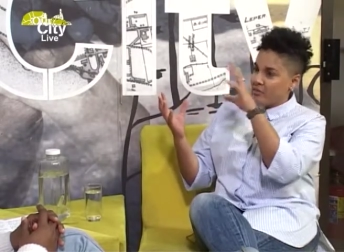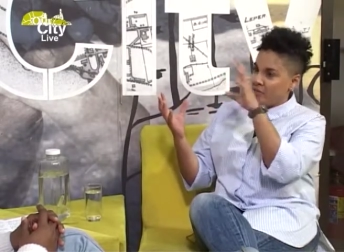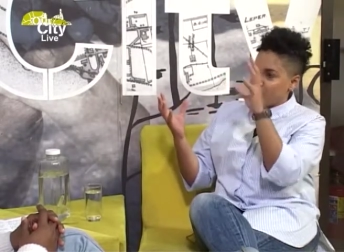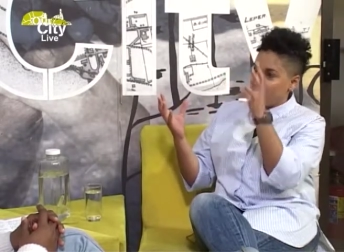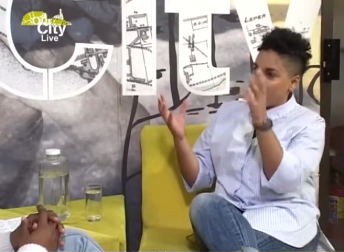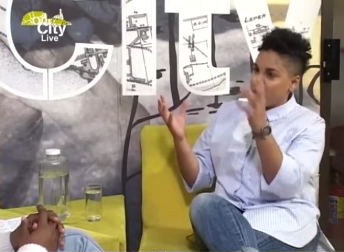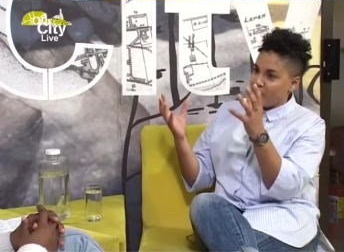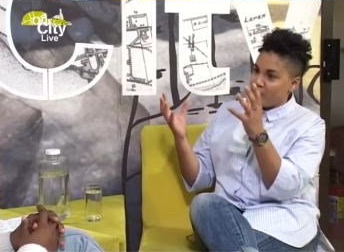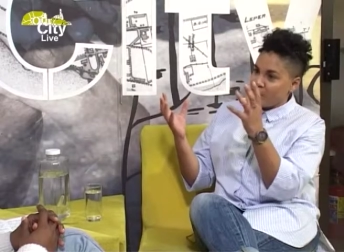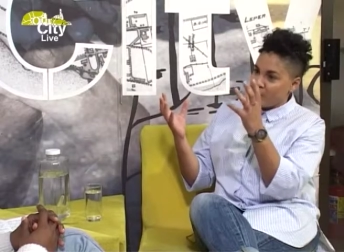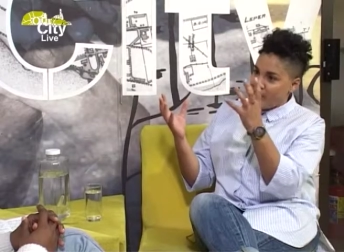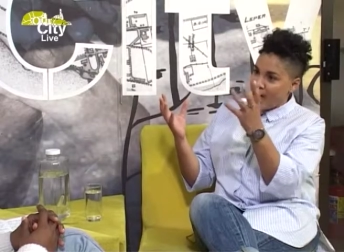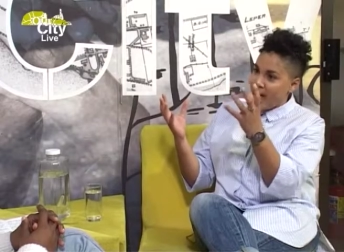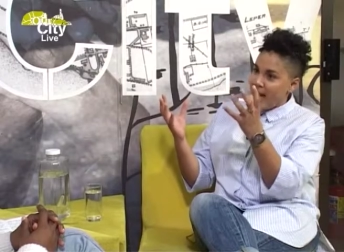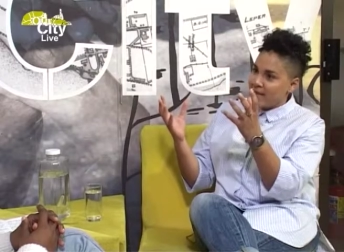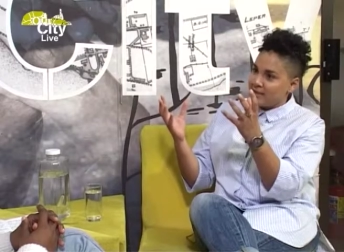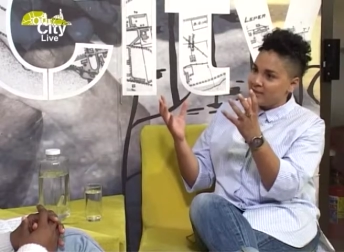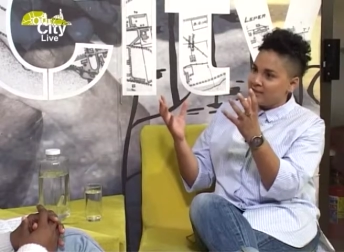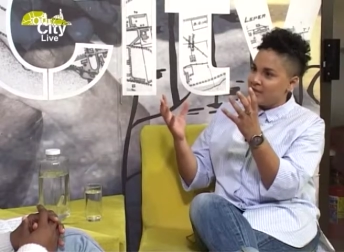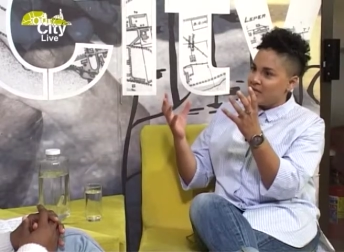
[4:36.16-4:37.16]
you know,
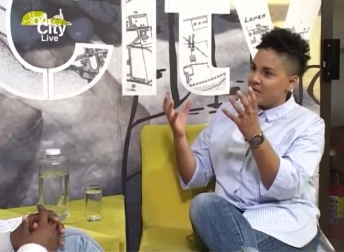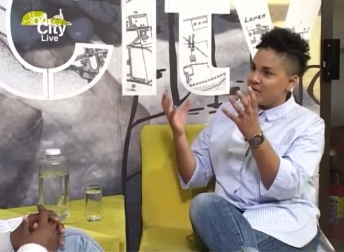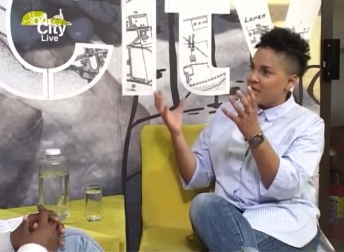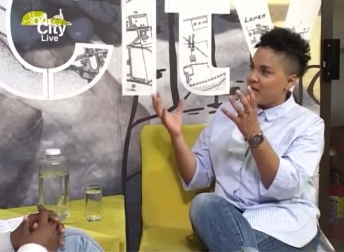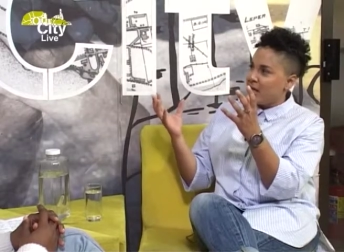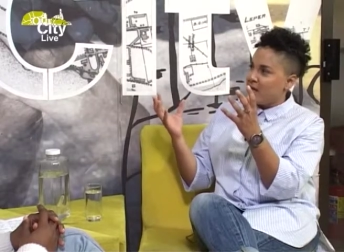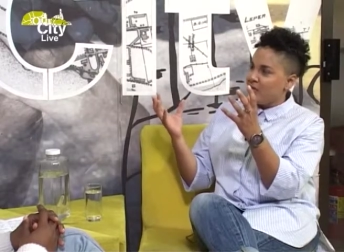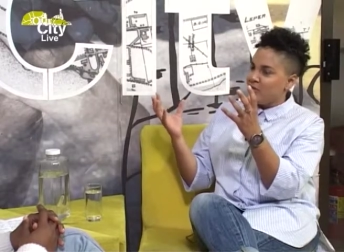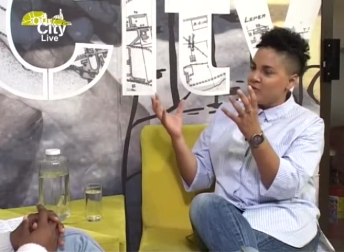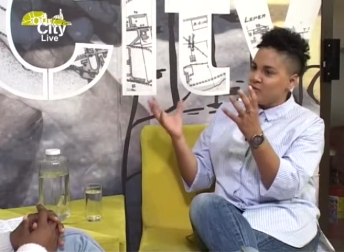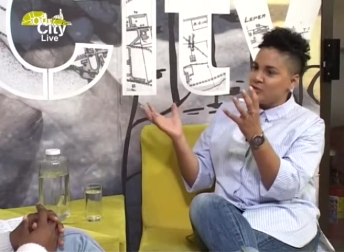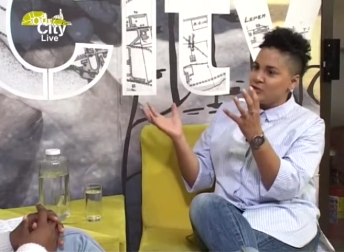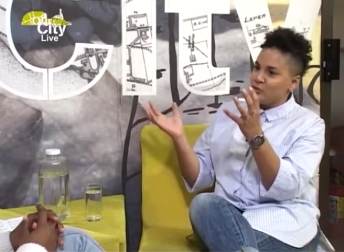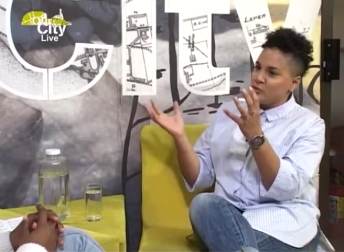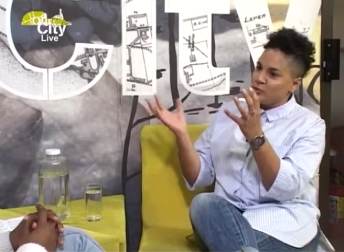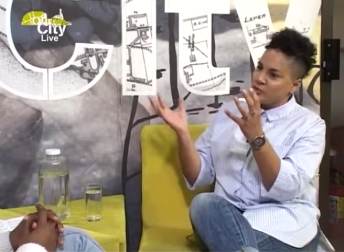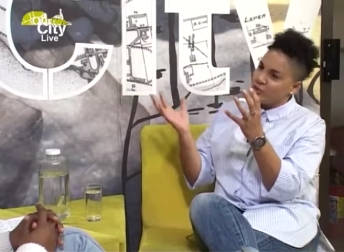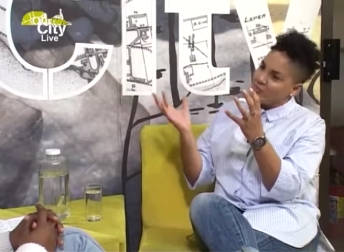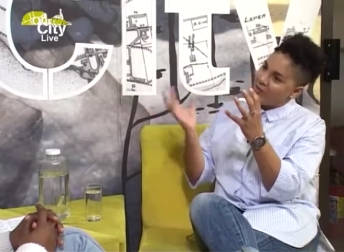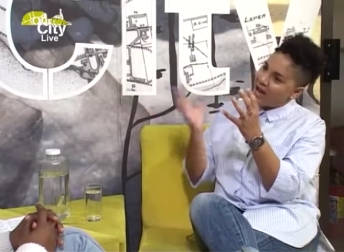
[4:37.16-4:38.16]
that, and then you
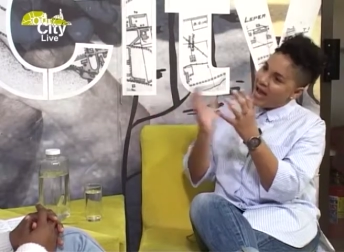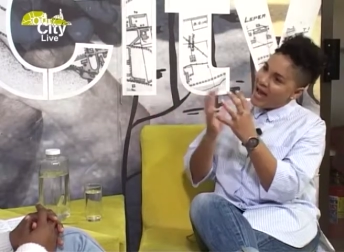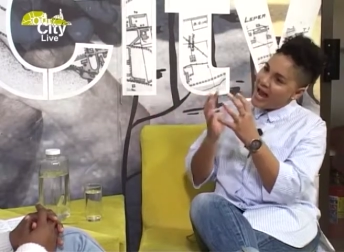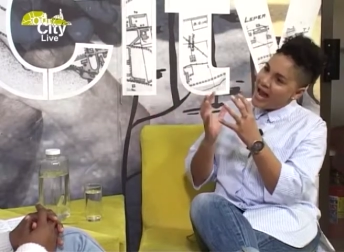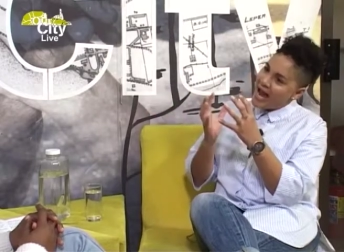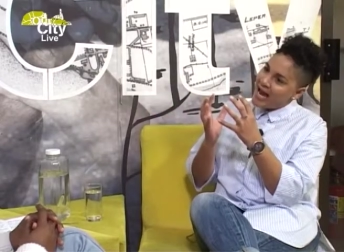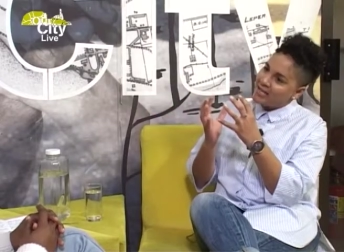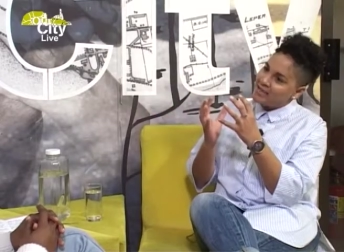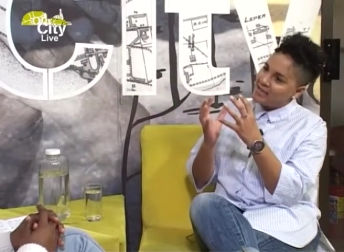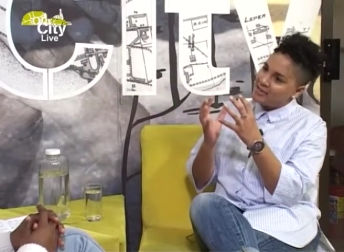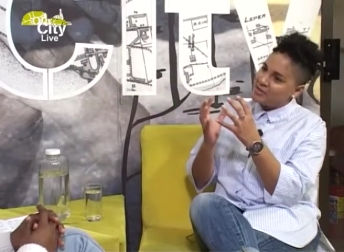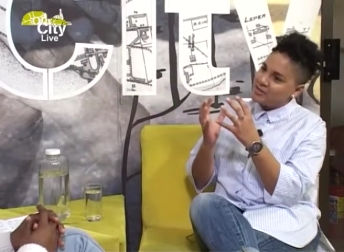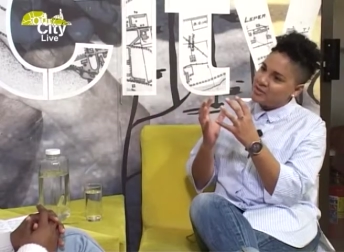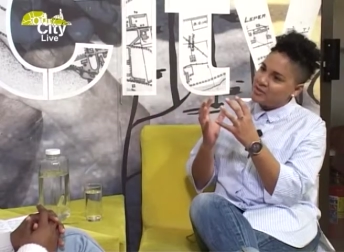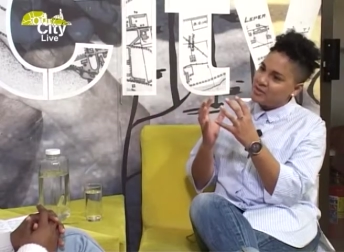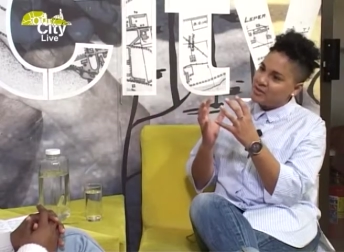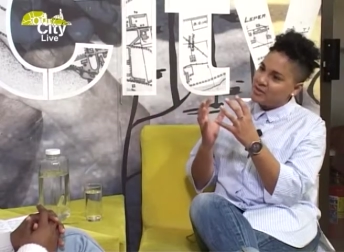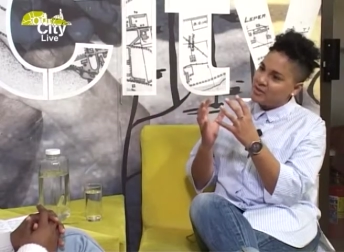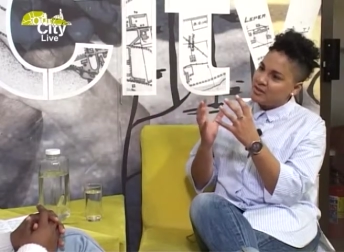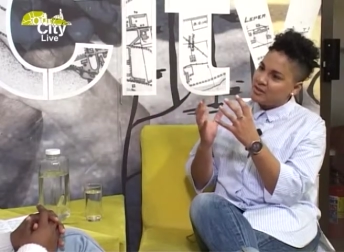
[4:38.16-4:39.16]
sort of add
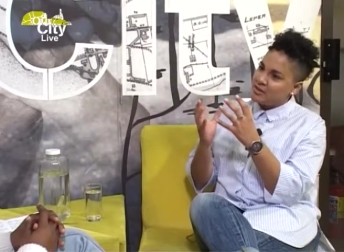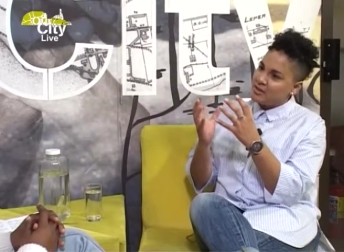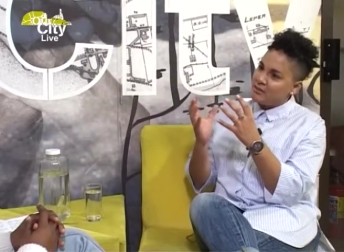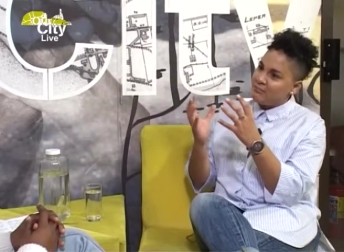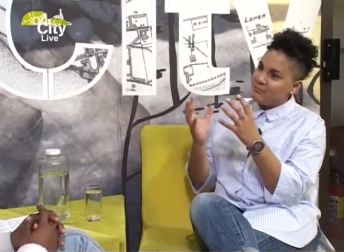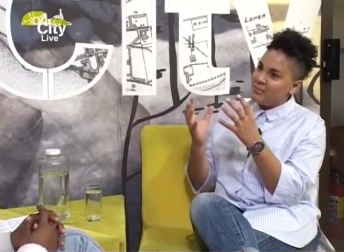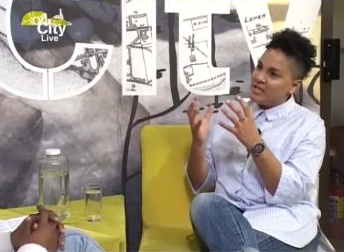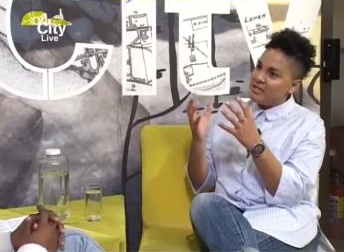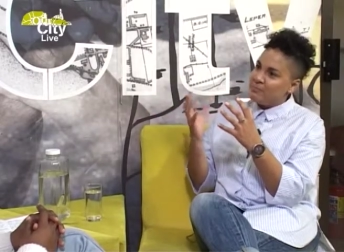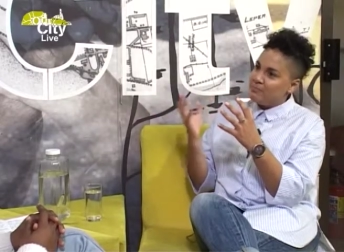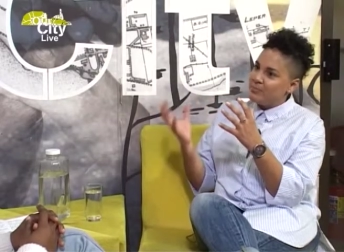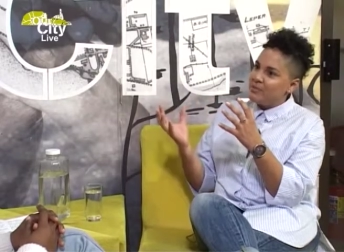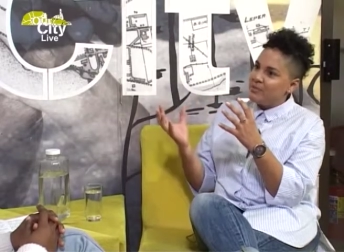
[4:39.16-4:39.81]
being